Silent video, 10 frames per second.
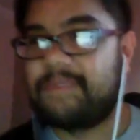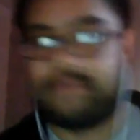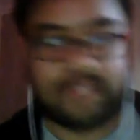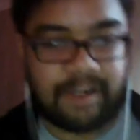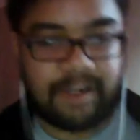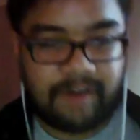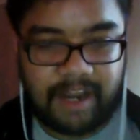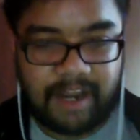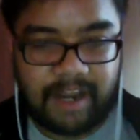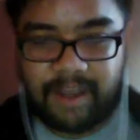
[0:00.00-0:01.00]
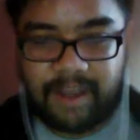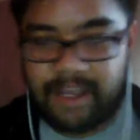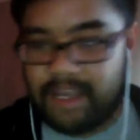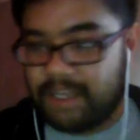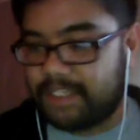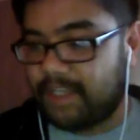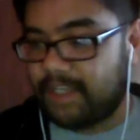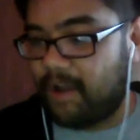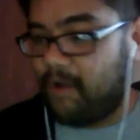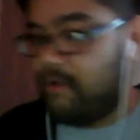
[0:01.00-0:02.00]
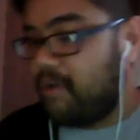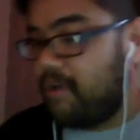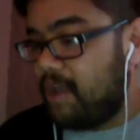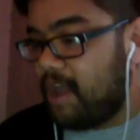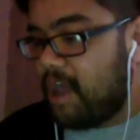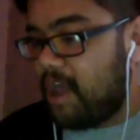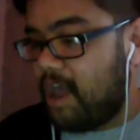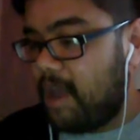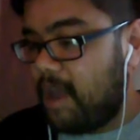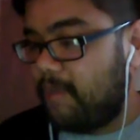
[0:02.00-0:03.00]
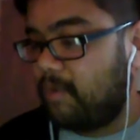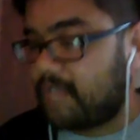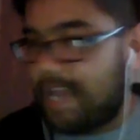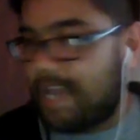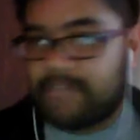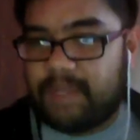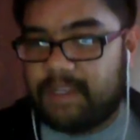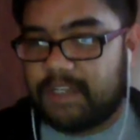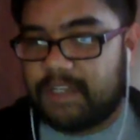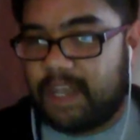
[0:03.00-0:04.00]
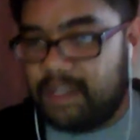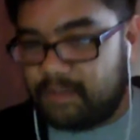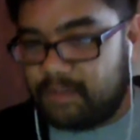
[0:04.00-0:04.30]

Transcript: earphones later. Anyway, so what was the last bit you said?